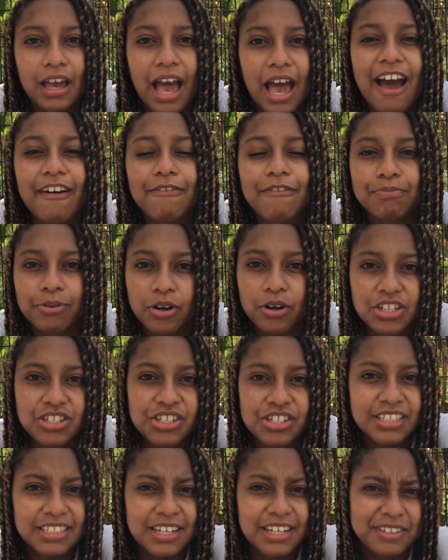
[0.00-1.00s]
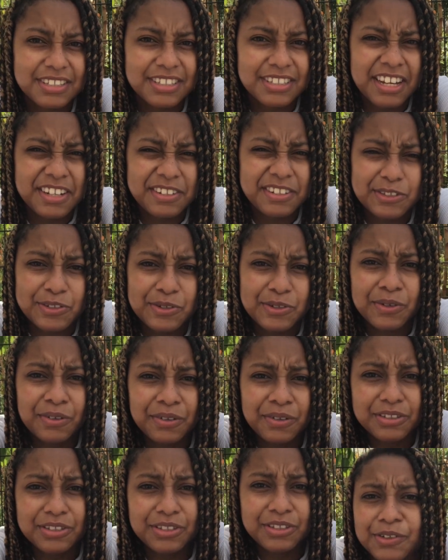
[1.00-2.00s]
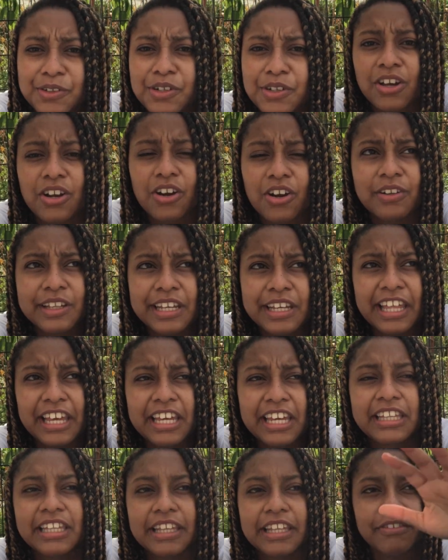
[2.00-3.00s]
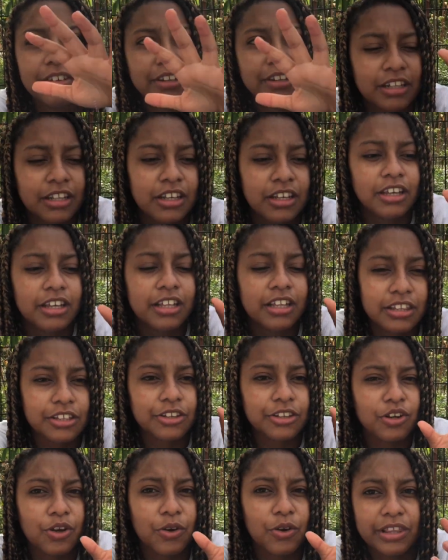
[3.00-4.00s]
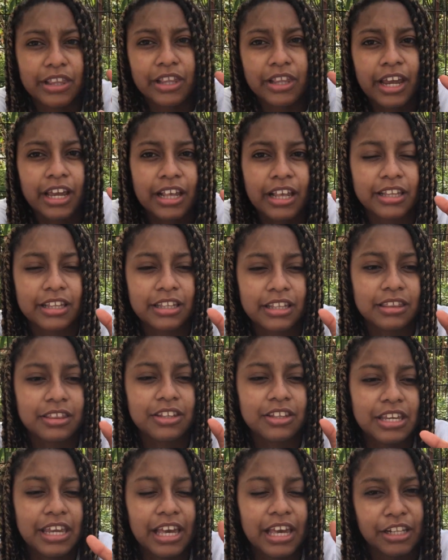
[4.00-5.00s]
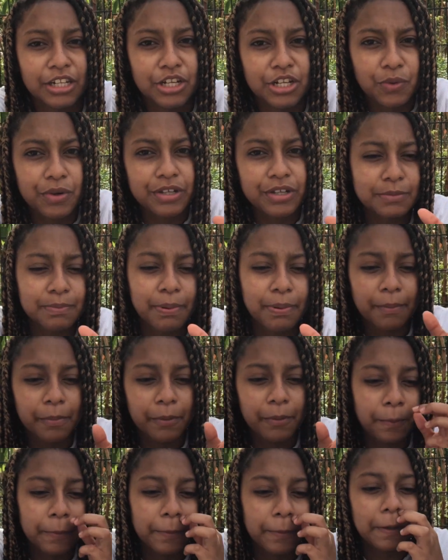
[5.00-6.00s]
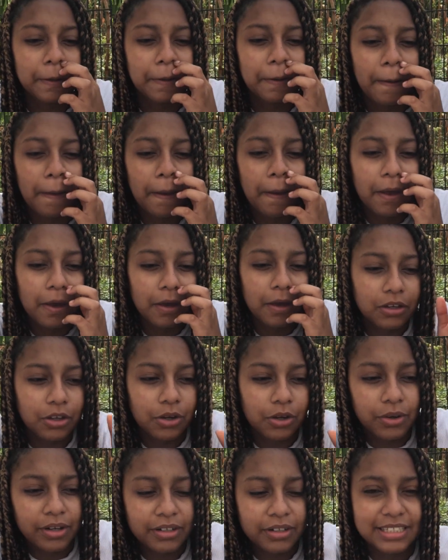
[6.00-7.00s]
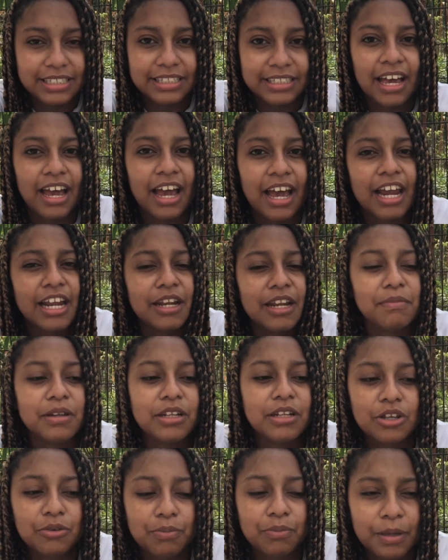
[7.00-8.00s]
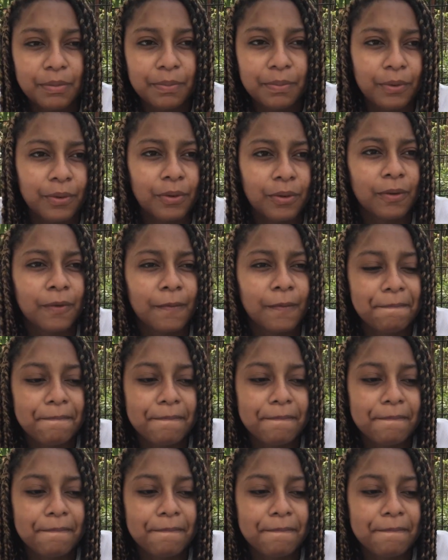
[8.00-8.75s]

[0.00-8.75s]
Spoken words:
have projects outside school, so not only like living, you know, in like the Yale-NUS bubble, but go outside, meet new people,